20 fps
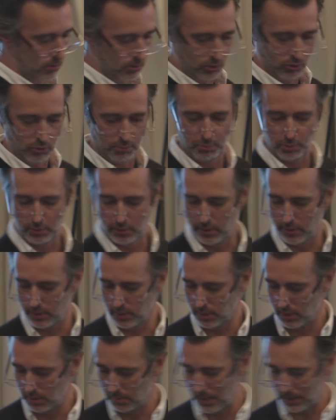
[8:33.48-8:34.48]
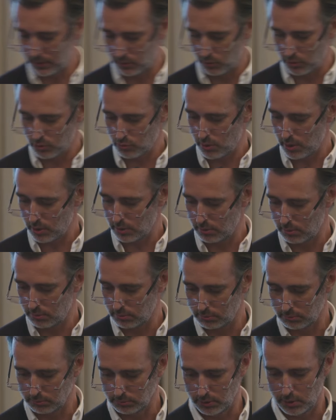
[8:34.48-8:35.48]
Did you put the batteries right?
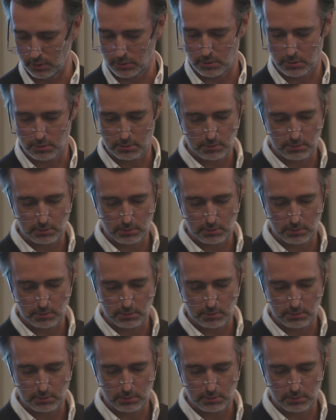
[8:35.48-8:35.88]
Yes?